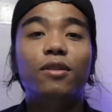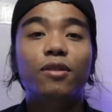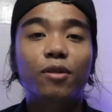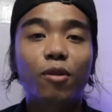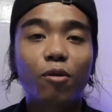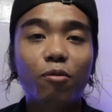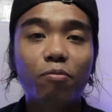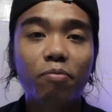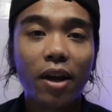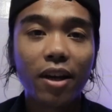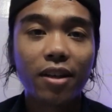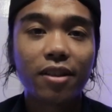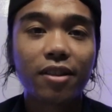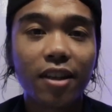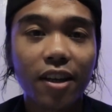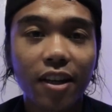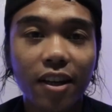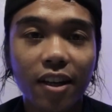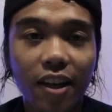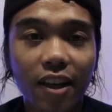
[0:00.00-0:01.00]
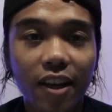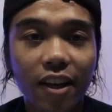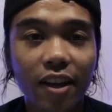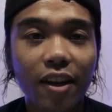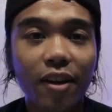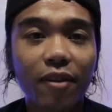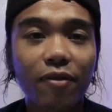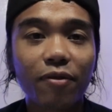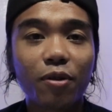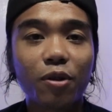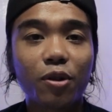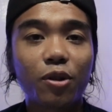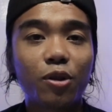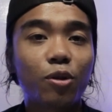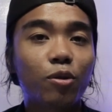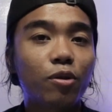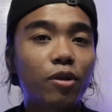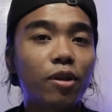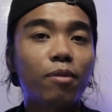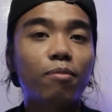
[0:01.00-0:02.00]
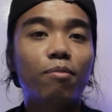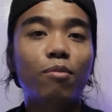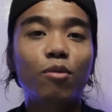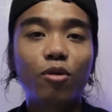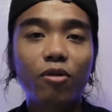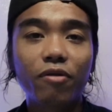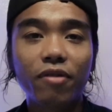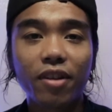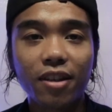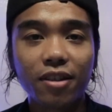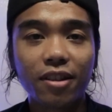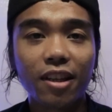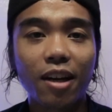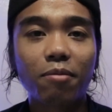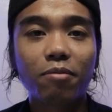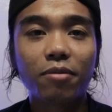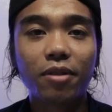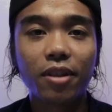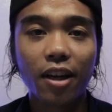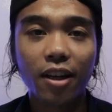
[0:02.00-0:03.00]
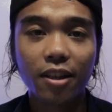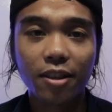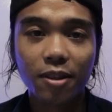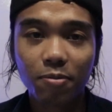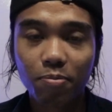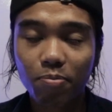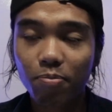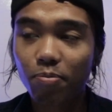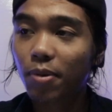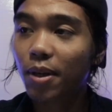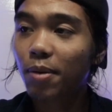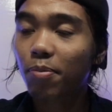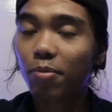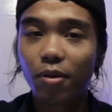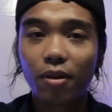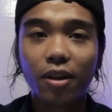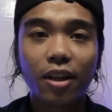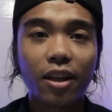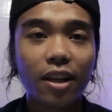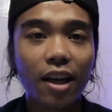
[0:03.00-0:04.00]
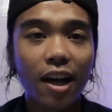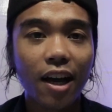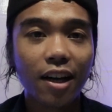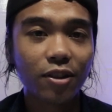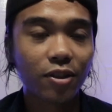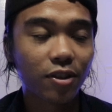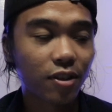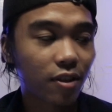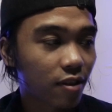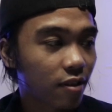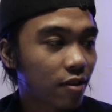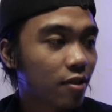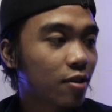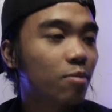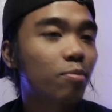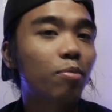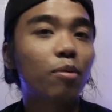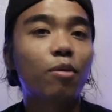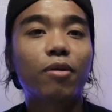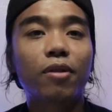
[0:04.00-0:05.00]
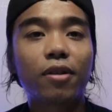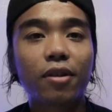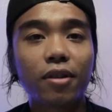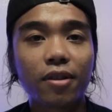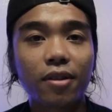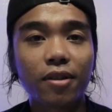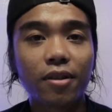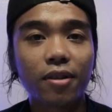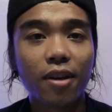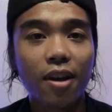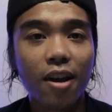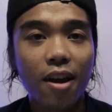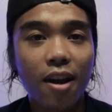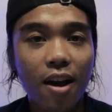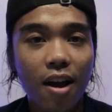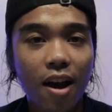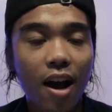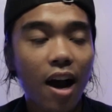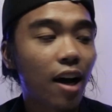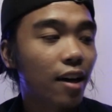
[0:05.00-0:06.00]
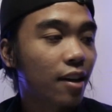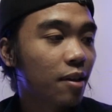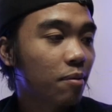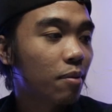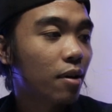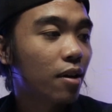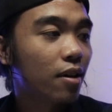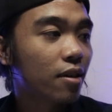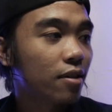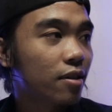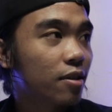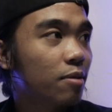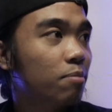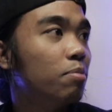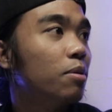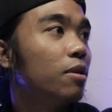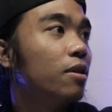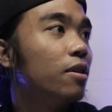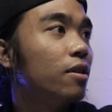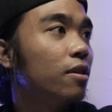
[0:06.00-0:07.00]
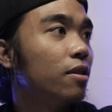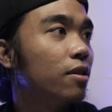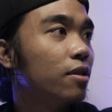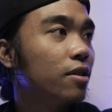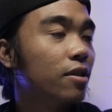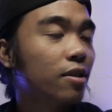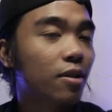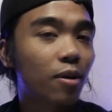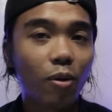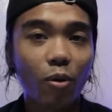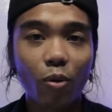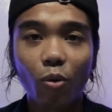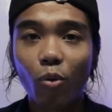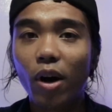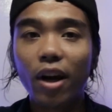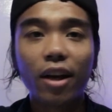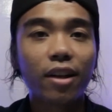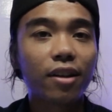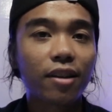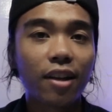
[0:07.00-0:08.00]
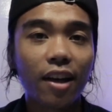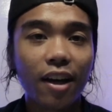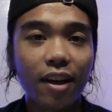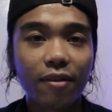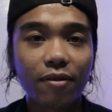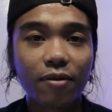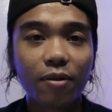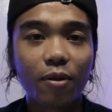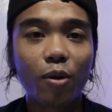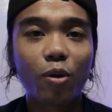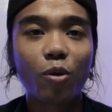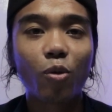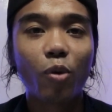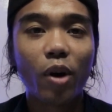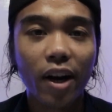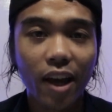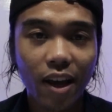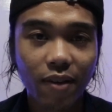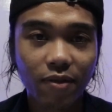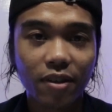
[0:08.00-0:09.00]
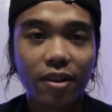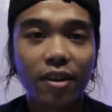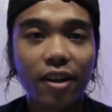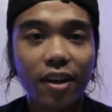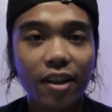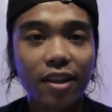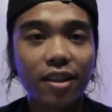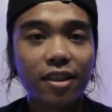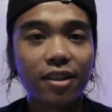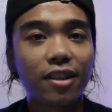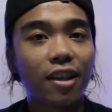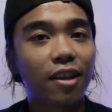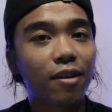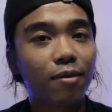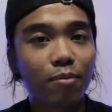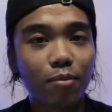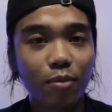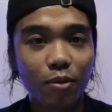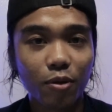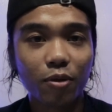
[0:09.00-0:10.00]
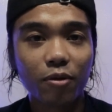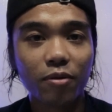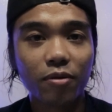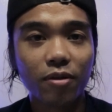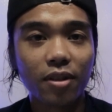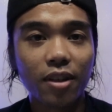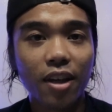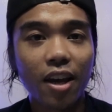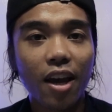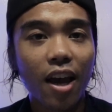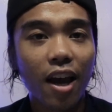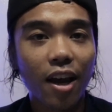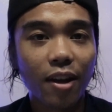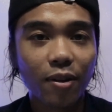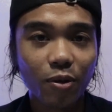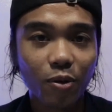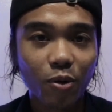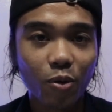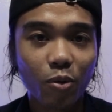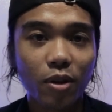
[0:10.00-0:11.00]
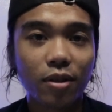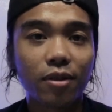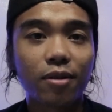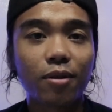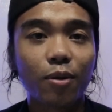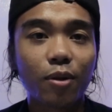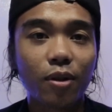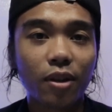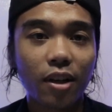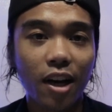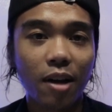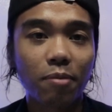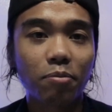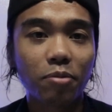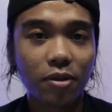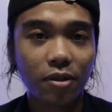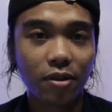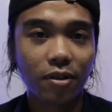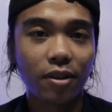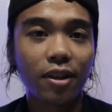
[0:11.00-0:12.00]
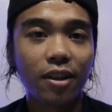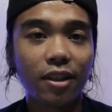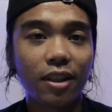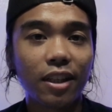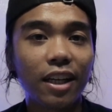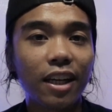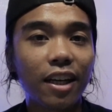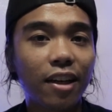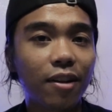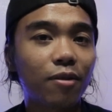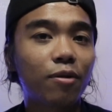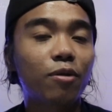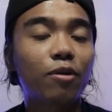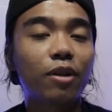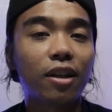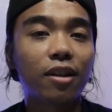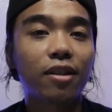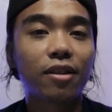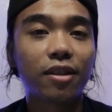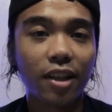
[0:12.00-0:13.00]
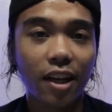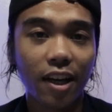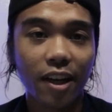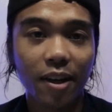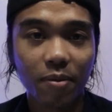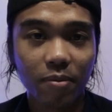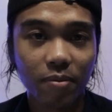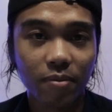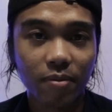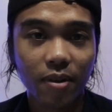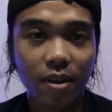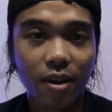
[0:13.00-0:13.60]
So basically, if you're shooting moving subjects, people in action, sports, animals, birds, wildlife, or whatever it is that moves, and you want to capture it in real time,